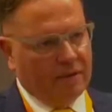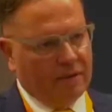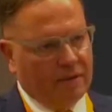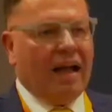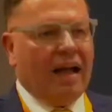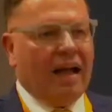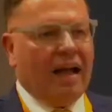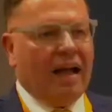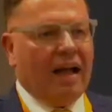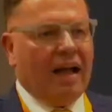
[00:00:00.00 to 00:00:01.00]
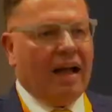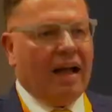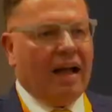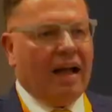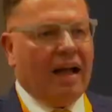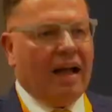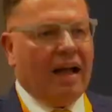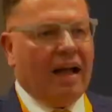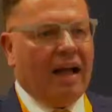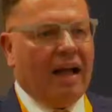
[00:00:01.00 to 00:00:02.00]
I think when it
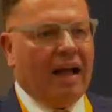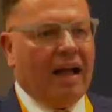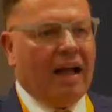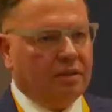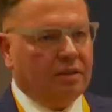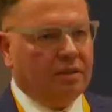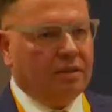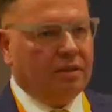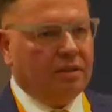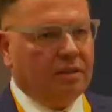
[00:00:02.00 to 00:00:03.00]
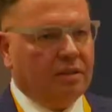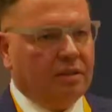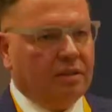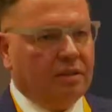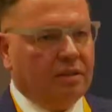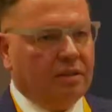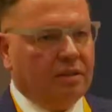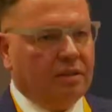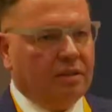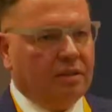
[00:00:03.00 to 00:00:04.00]
comes to managing risk and
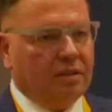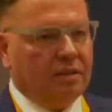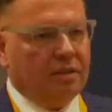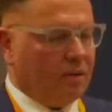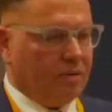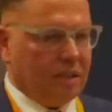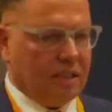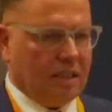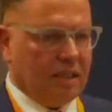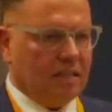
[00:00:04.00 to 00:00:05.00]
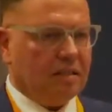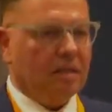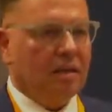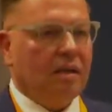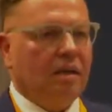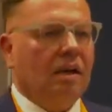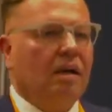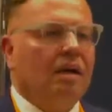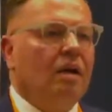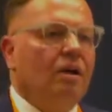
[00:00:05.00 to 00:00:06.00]
perceiving what risk is,
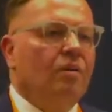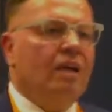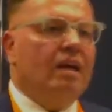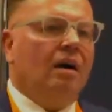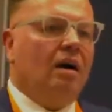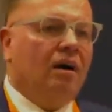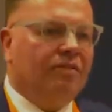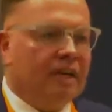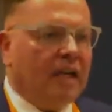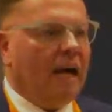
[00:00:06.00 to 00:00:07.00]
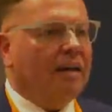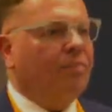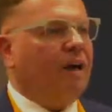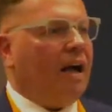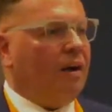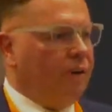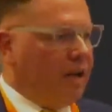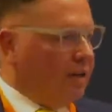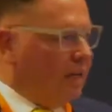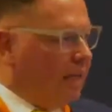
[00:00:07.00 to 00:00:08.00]
we are often guided by our
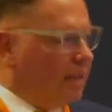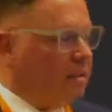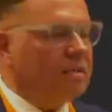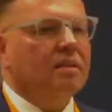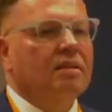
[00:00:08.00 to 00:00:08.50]
regulators.